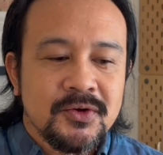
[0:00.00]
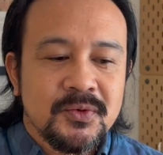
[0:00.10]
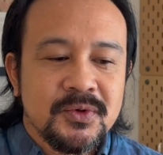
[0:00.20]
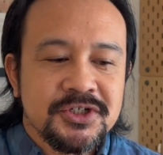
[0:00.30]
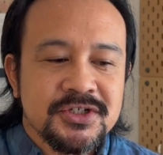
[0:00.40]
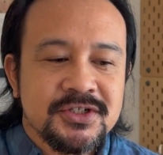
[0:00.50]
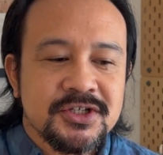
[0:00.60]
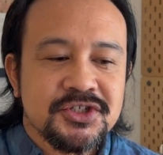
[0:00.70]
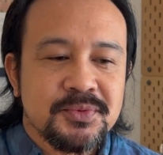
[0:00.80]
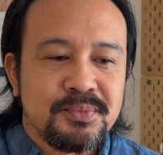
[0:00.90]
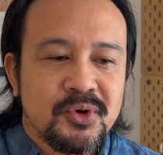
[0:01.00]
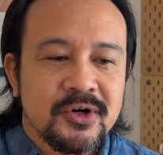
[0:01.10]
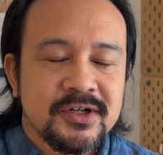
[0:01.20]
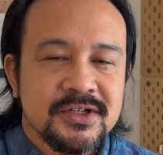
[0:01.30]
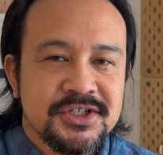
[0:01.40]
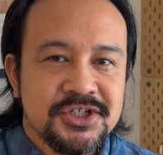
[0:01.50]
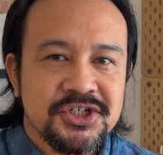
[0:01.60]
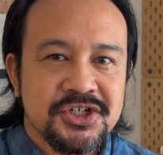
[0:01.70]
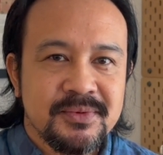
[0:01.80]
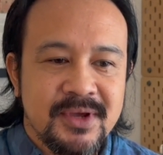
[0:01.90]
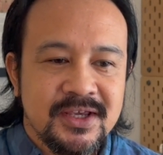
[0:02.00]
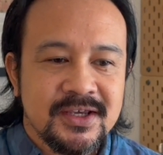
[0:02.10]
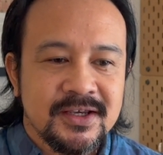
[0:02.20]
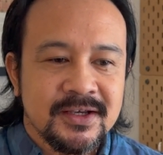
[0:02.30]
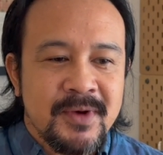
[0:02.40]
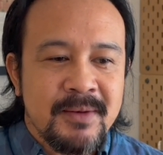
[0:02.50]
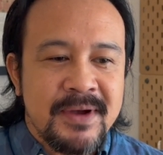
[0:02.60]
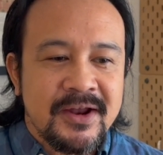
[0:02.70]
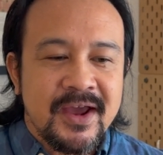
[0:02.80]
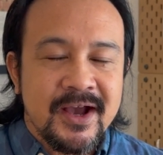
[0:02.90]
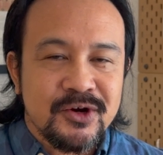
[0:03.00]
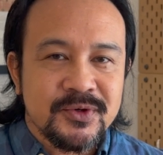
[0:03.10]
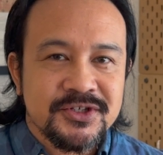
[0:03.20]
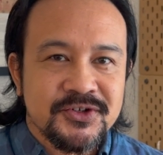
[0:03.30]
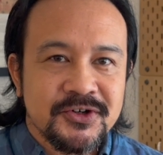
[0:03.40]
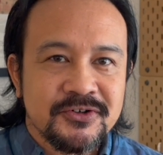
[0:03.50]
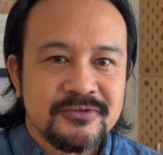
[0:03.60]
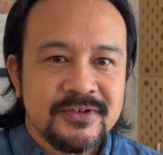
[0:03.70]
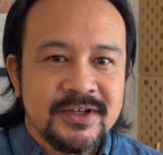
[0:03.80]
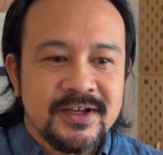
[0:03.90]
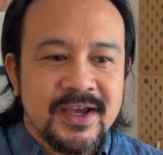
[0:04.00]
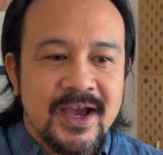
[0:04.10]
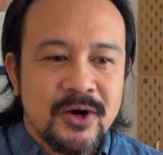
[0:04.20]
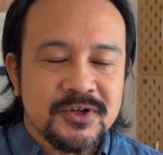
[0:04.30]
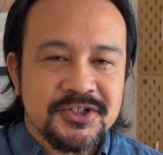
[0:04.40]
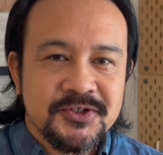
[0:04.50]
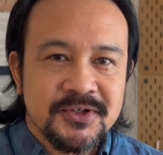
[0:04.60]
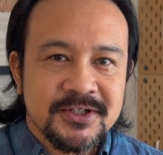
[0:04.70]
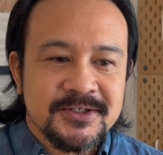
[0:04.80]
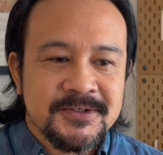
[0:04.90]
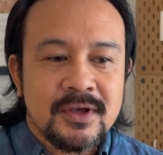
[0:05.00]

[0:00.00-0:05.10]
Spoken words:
which is to support decision-making about how we serve our students.